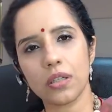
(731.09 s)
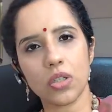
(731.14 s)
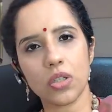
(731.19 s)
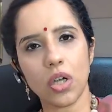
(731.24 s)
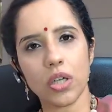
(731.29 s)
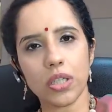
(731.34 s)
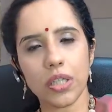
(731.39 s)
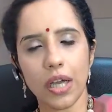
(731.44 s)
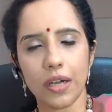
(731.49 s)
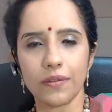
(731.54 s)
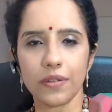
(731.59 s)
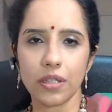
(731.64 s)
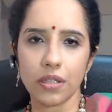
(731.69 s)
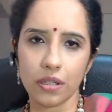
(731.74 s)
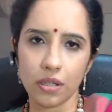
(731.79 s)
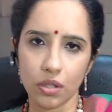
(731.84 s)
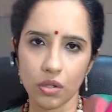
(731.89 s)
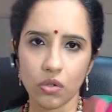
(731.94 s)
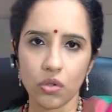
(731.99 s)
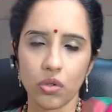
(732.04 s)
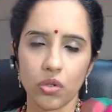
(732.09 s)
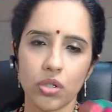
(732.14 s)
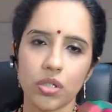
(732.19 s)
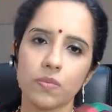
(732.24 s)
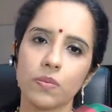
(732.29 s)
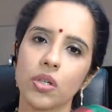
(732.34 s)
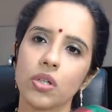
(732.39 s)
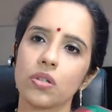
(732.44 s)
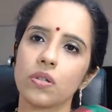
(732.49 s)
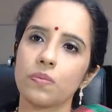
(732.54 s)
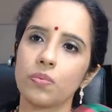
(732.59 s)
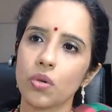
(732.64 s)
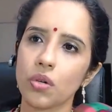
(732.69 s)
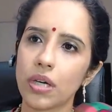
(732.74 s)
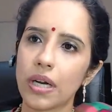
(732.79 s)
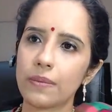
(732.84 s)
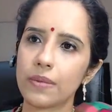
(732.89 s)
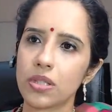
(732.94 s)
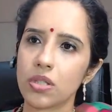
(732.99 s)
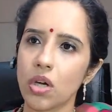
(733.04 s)
is not covered in the course because the
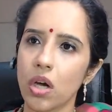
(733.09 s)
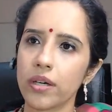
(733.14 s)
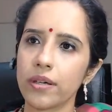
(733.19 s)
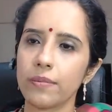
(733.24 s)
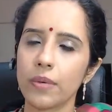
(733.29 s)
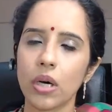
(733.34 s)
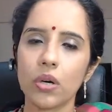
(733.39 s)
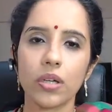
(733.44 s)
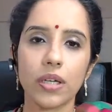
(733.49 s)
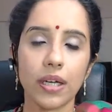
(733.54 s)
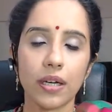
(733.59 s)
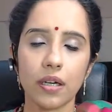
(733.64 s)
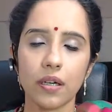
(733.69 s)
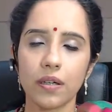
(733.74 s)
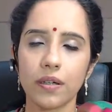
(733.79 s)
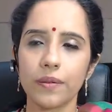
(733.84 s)
program is not about.